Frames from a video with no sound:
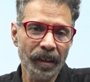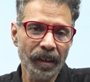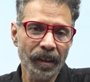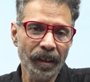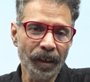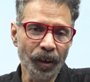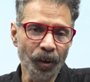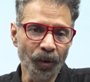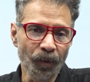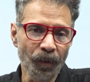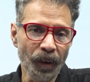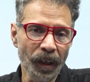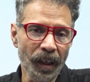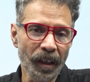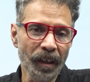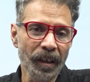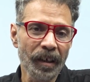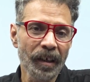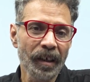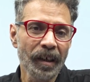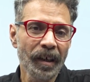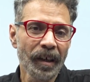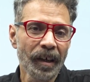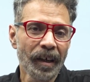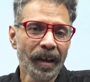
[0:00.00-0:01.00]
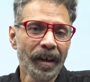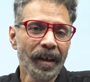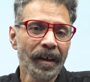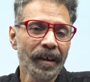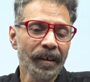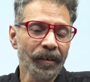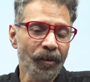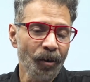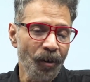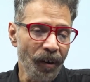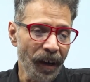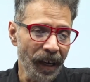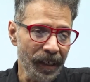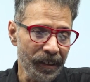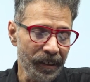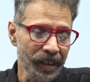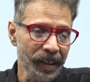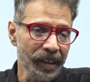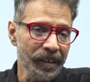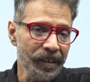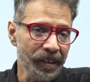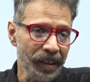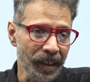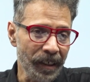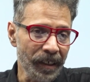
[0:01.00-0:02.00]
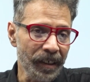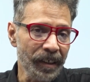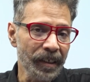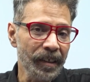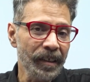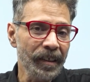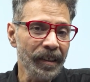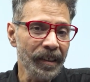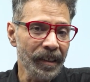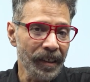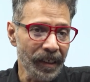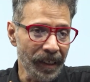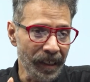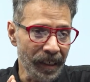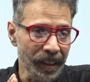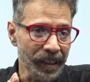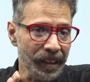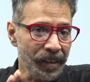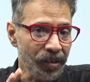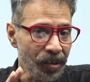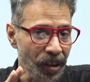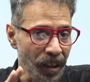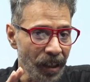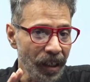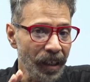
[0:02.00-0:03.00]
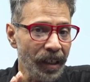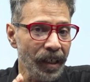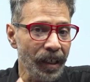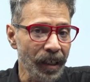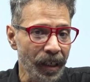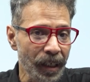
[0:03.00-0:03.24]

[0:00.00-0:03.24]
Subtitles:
you will realize this thing in a still